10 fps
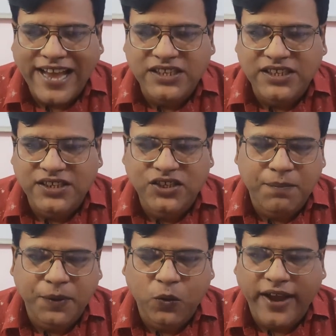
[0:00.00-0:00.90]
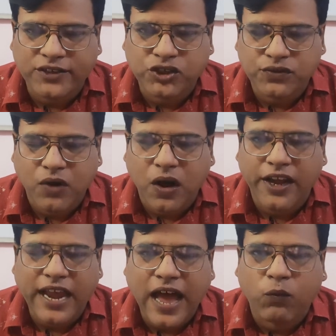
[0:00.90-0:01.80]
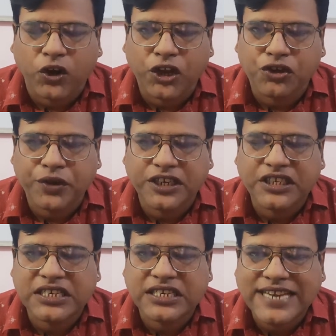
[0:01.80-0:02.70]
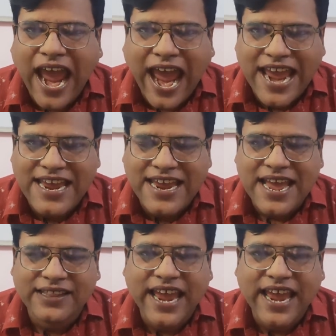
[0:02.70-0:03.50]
Answer the simple question of mine. How are you doing today?